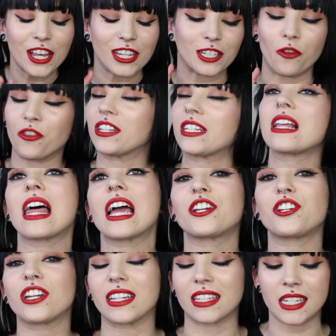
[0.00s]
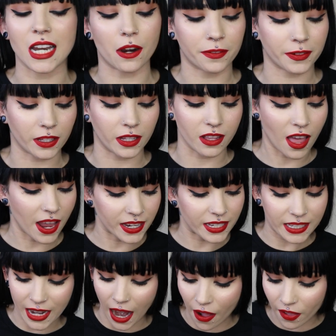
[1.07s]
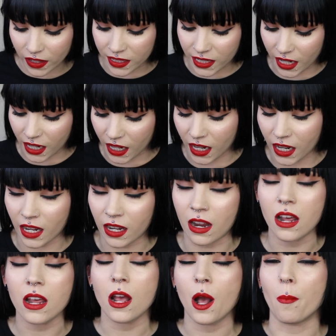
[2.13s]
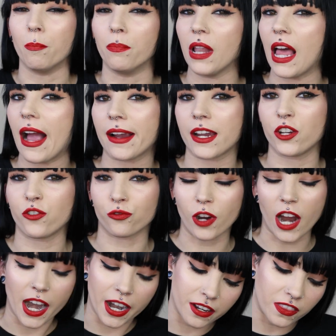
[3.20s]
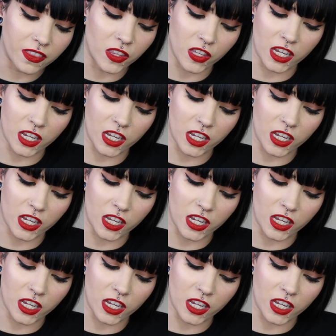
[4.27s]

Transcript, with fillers: So this collection is definitely like skeleton, black and red